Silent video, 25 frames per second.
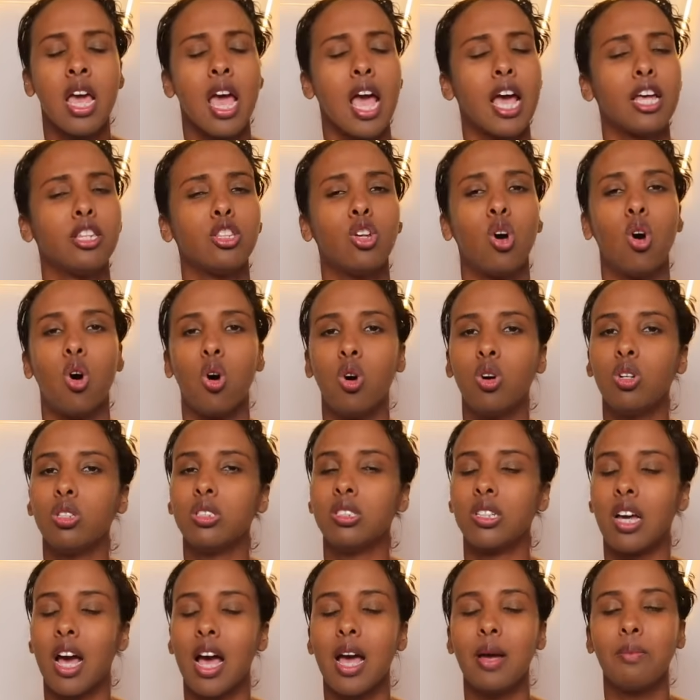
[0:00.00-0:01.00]
And the whole
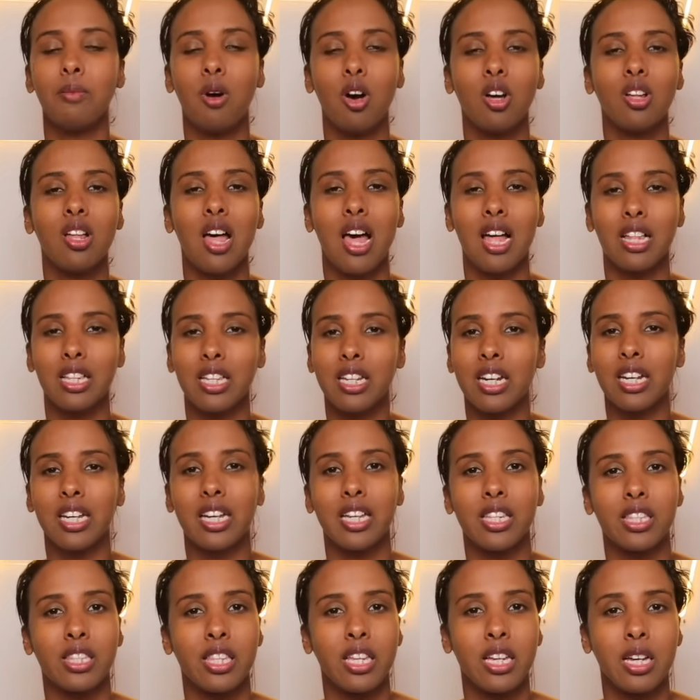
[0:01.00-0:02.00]
time, all Elena
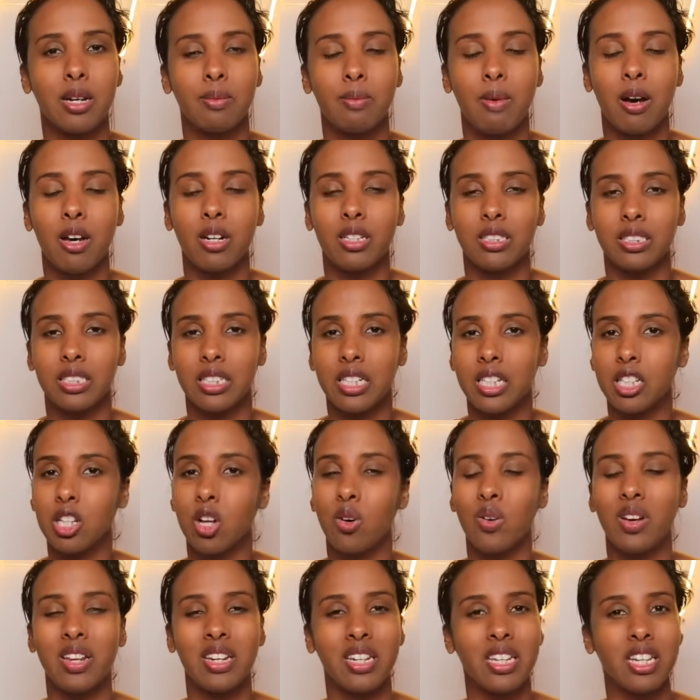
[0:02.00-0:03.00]
can think about is
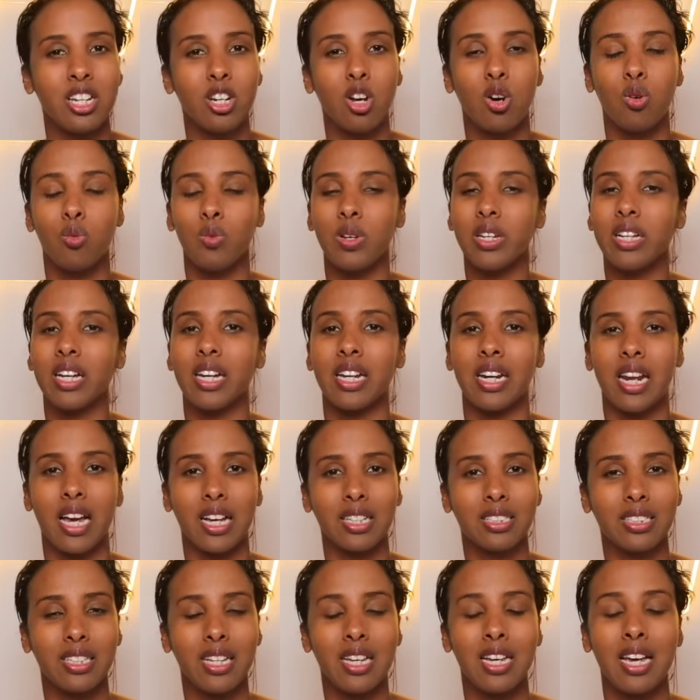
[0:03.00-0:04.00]
Lila and Nino
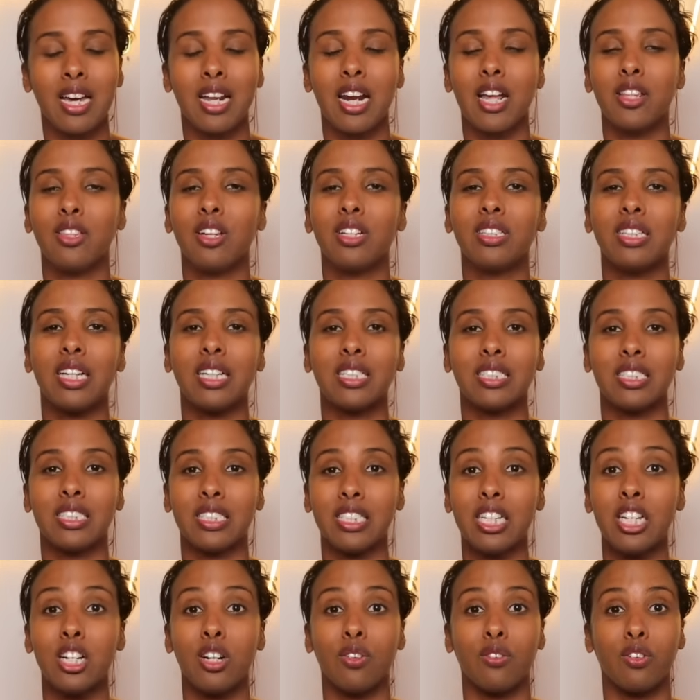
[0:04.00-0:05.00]
reconnecting. And I thought that
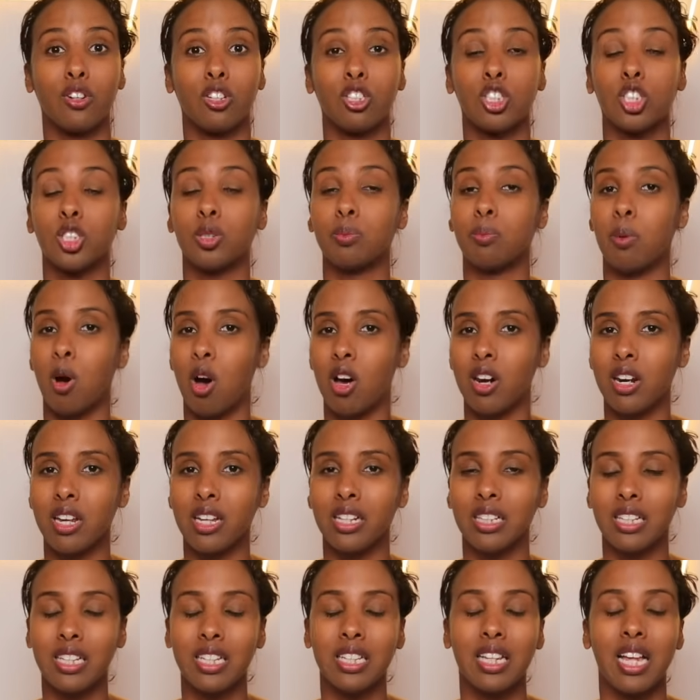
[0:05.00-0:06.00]
scene of her
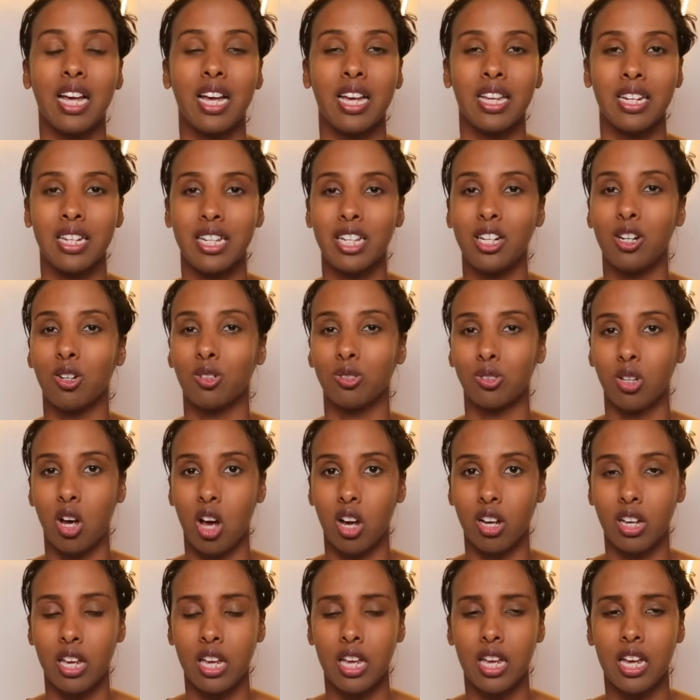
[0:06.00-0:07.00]
spotting Lila and Nino
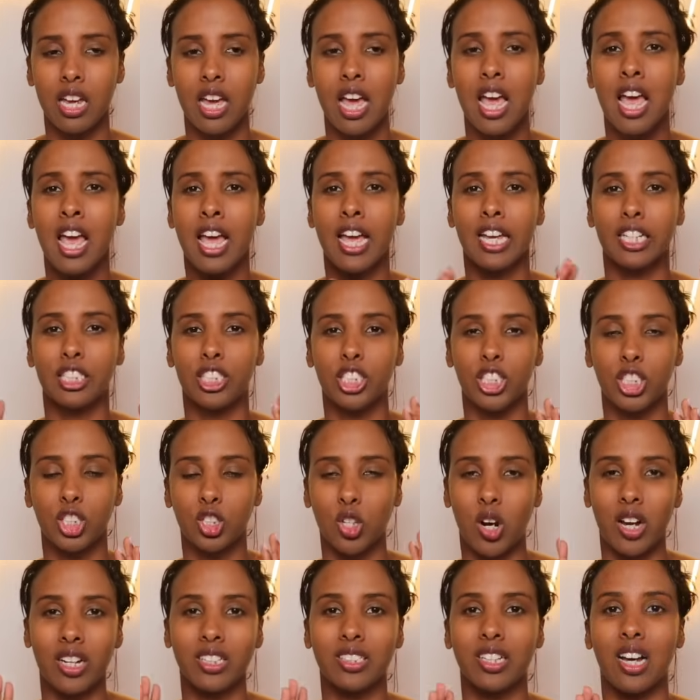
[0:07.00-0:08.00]
talking and she's
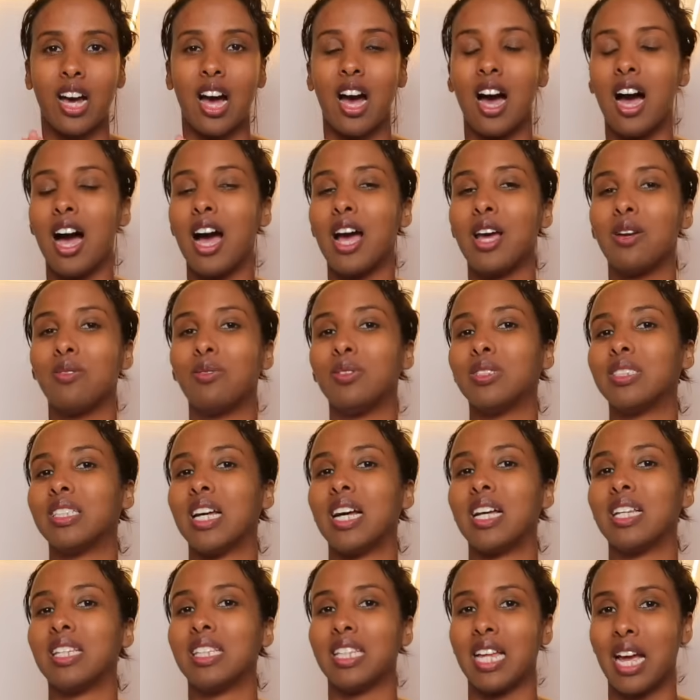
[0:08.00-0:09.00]
trying to hide was
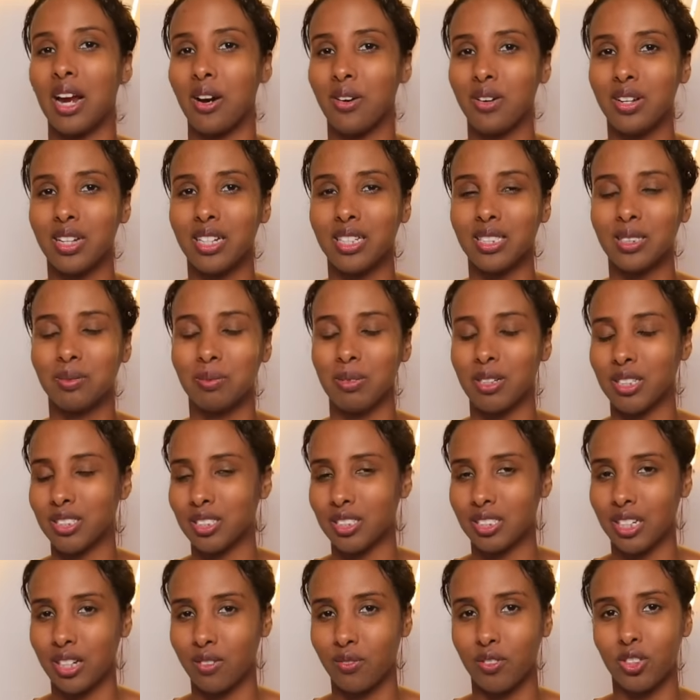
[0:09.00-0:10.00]
hilarious because
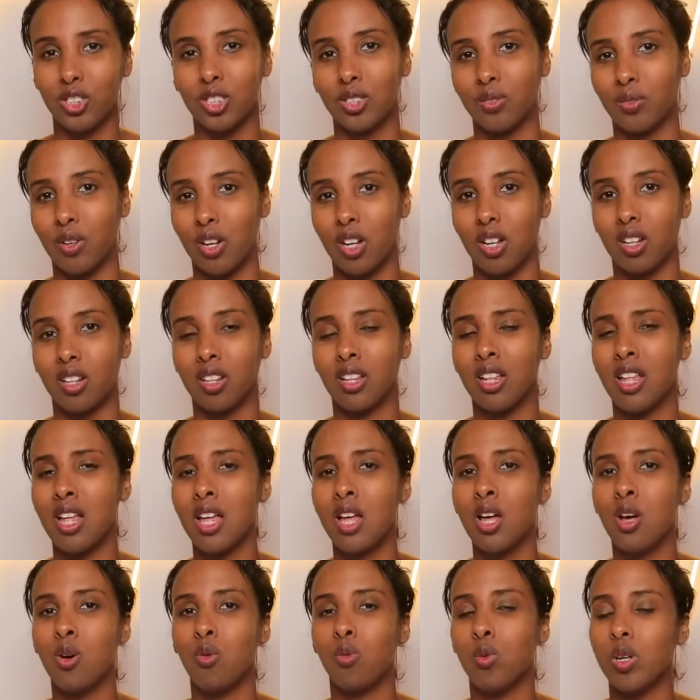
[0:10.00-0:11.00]
it's like, first of all,
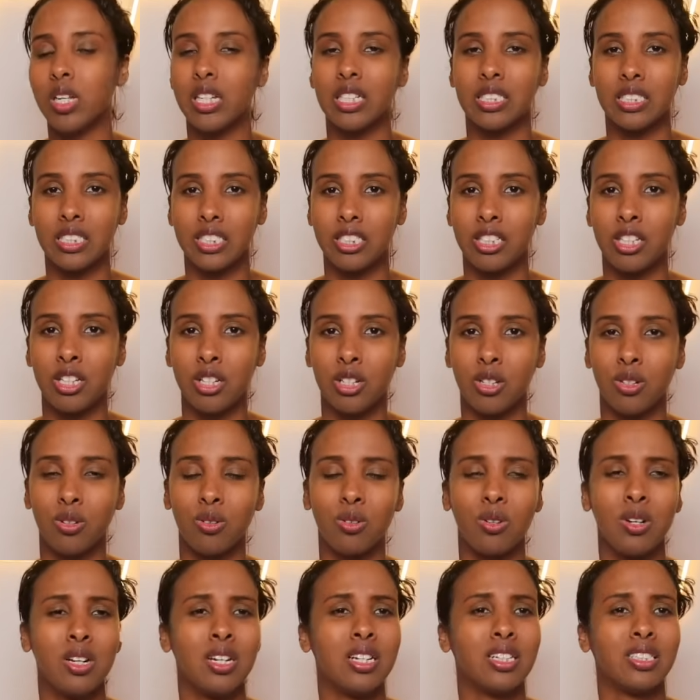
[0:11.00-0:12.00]
we can see
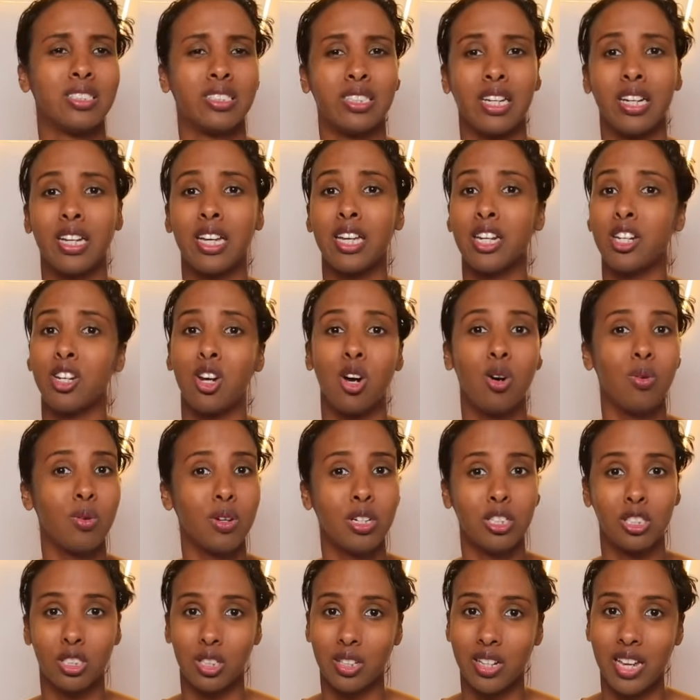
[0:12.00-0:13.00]
you. Second, no one
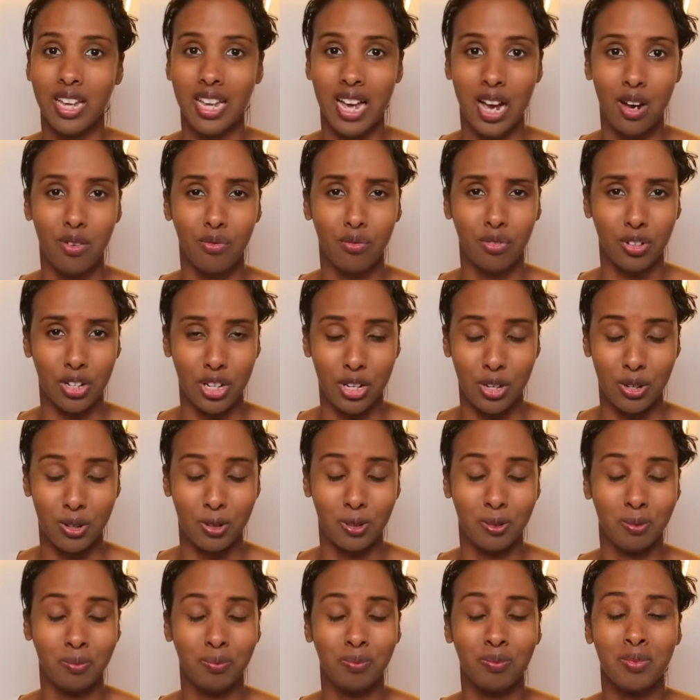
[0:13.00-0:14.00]
is looking out for you.